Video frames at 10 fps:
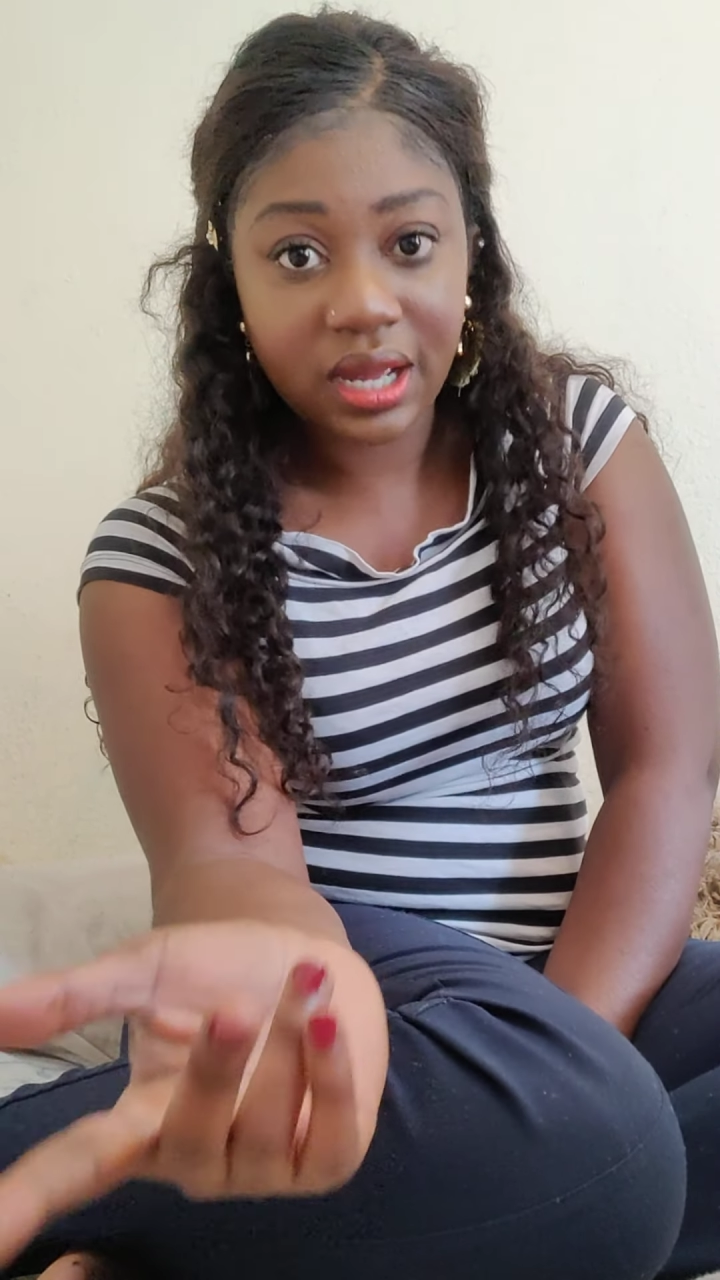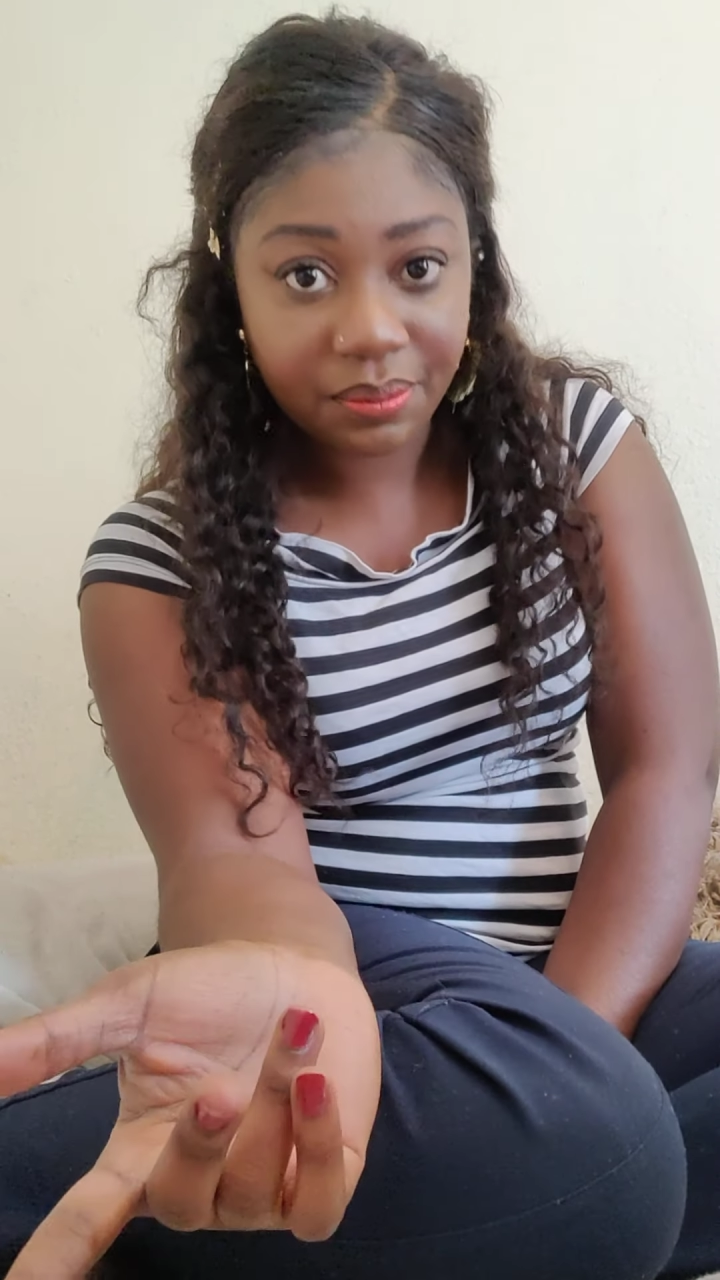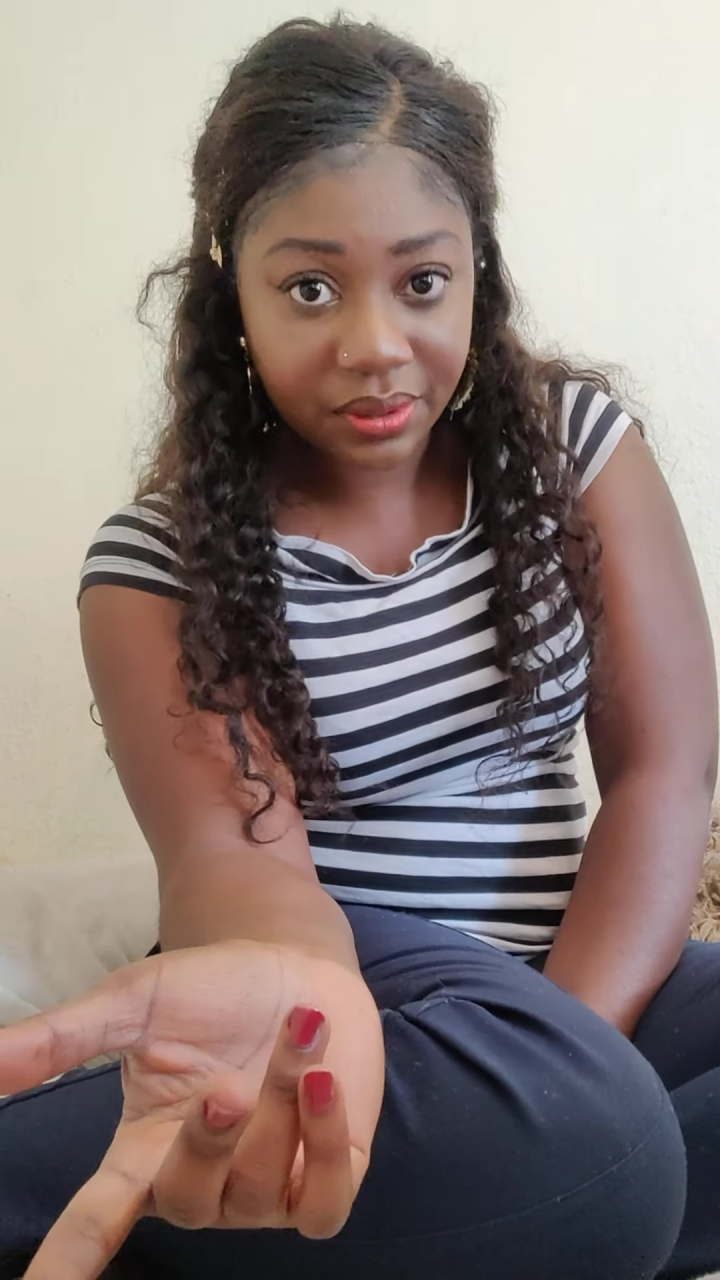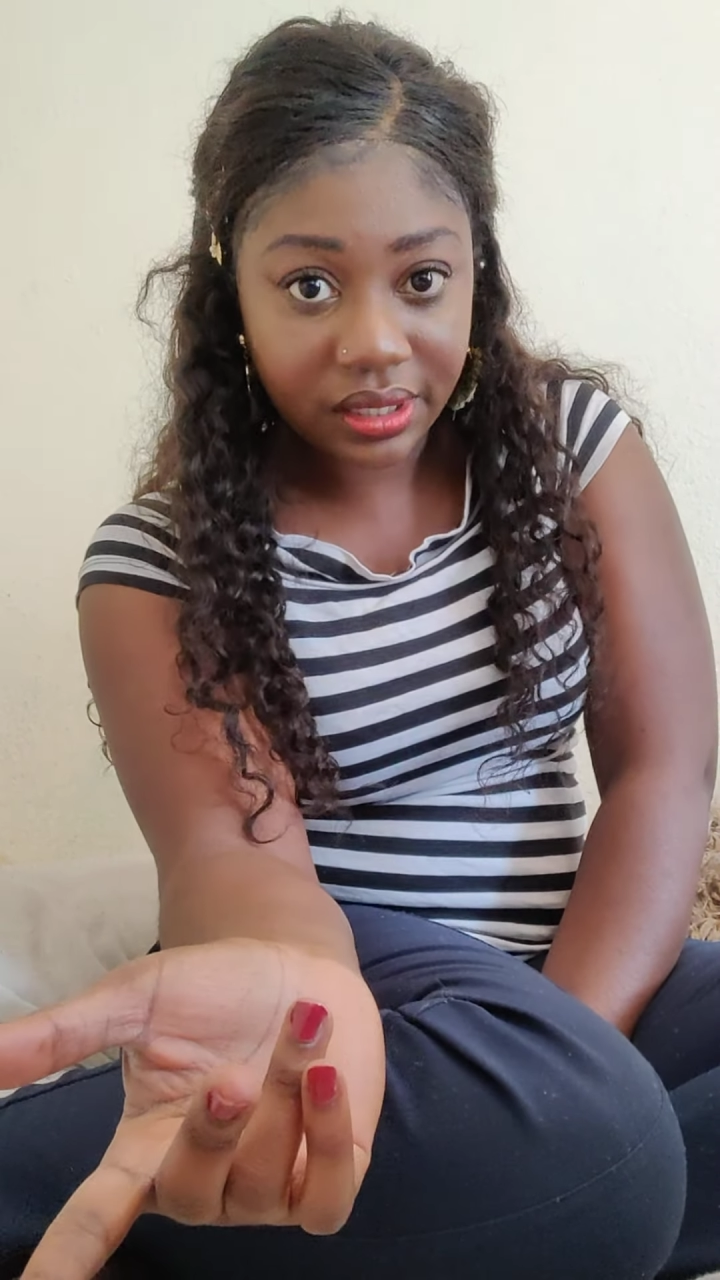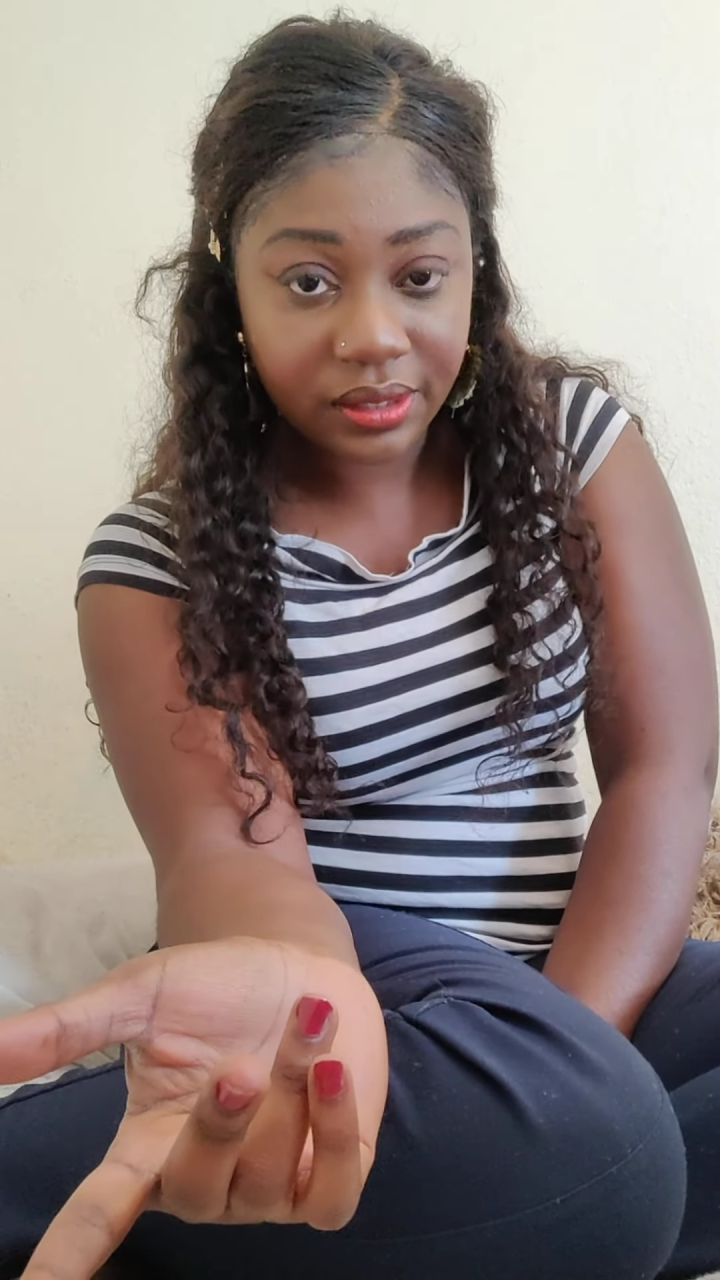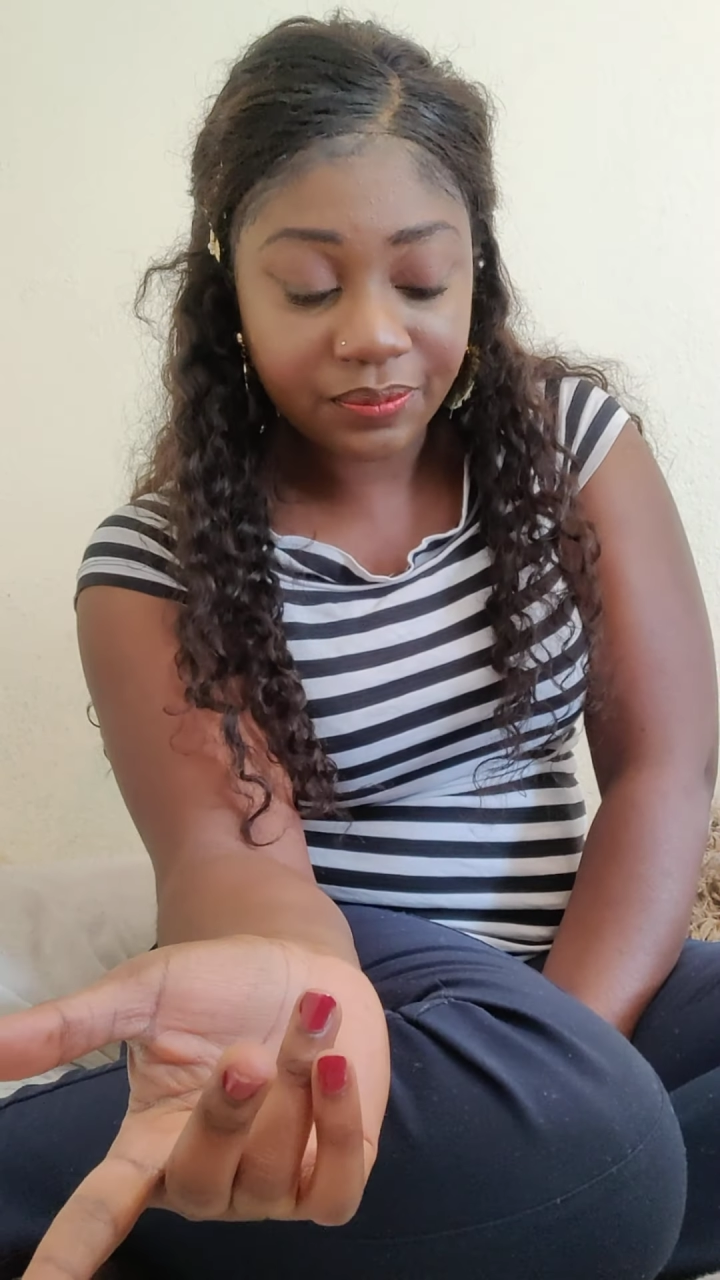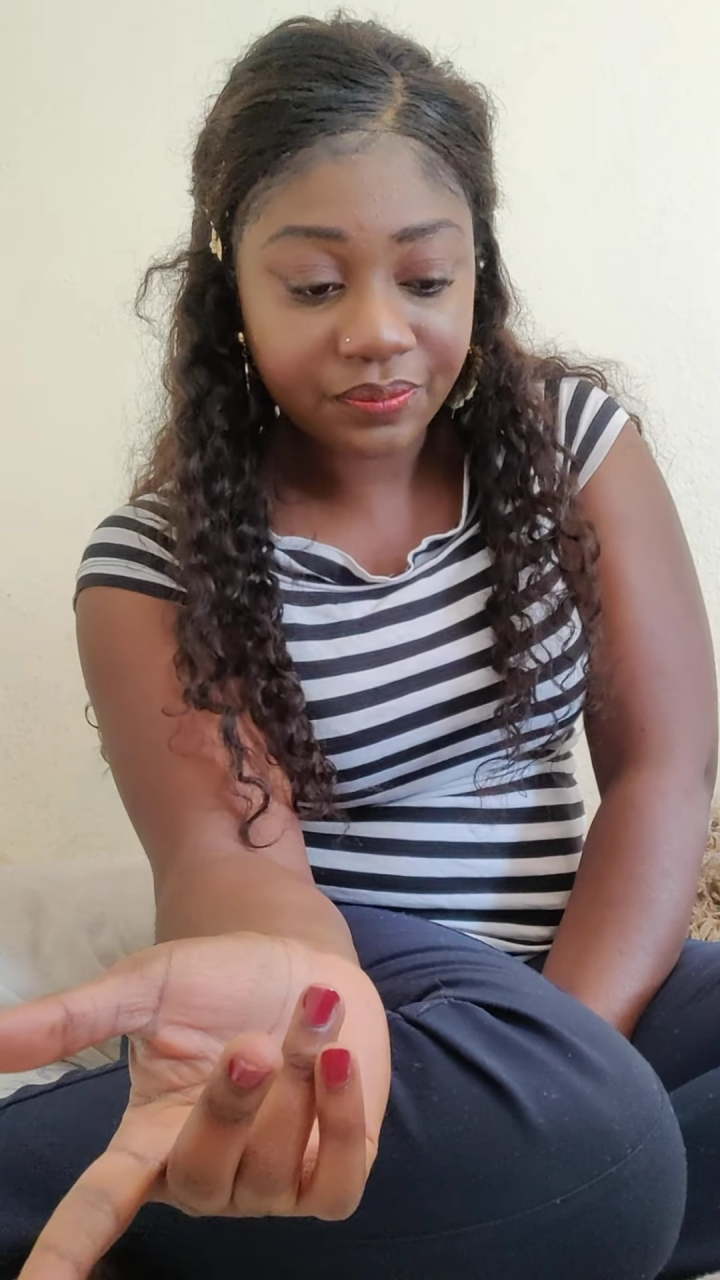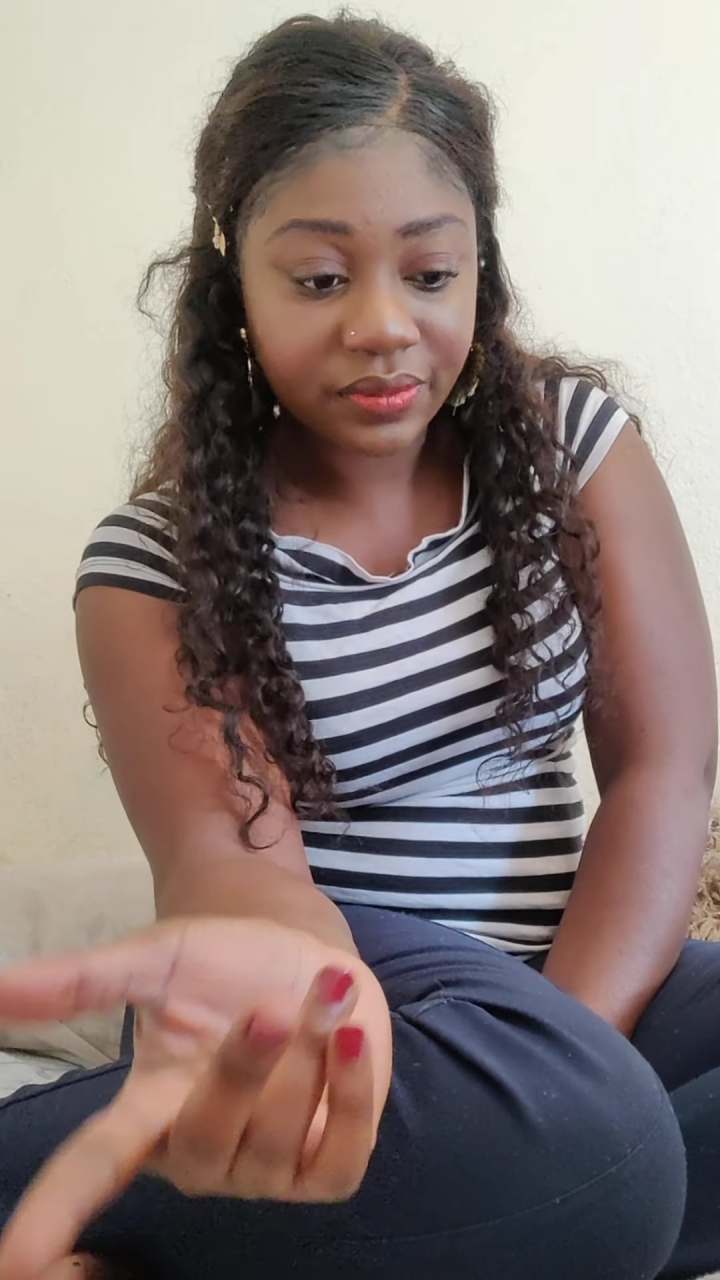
happily.